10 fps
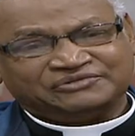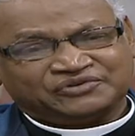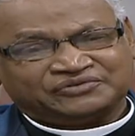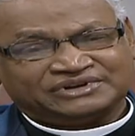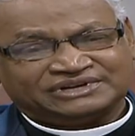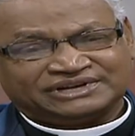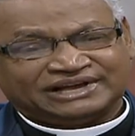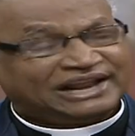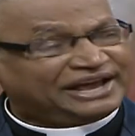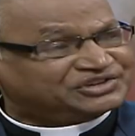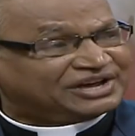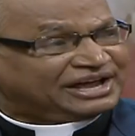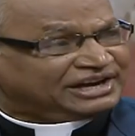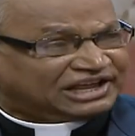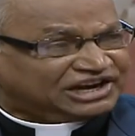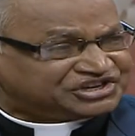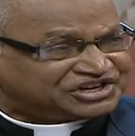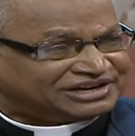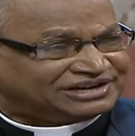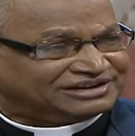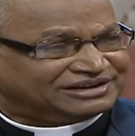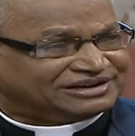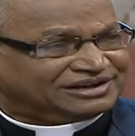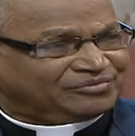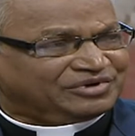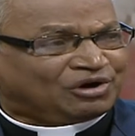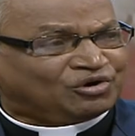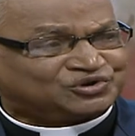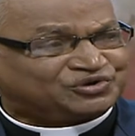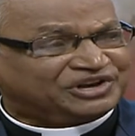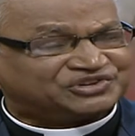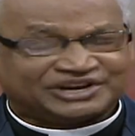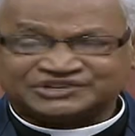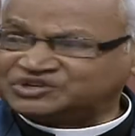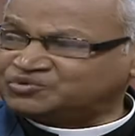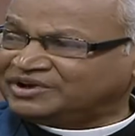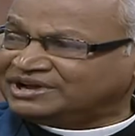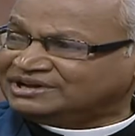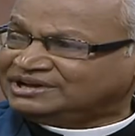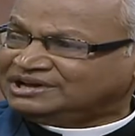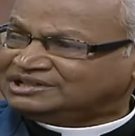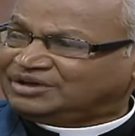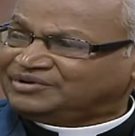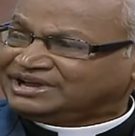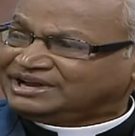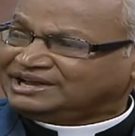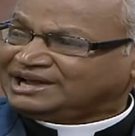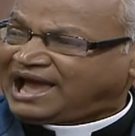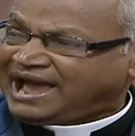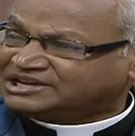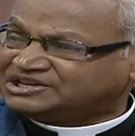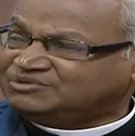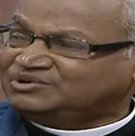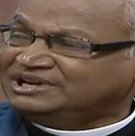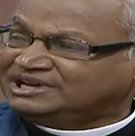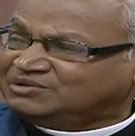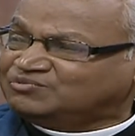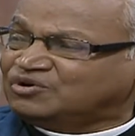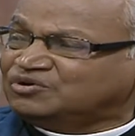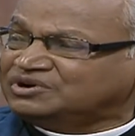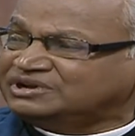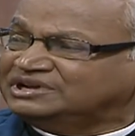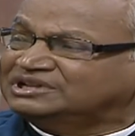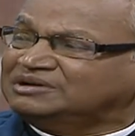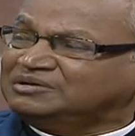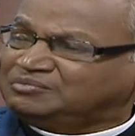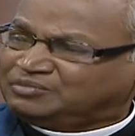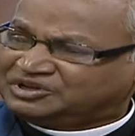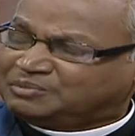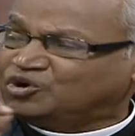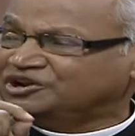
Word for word: life of uh, Elijah and Elisha, we have also instances where they were getting actively involved in the, in the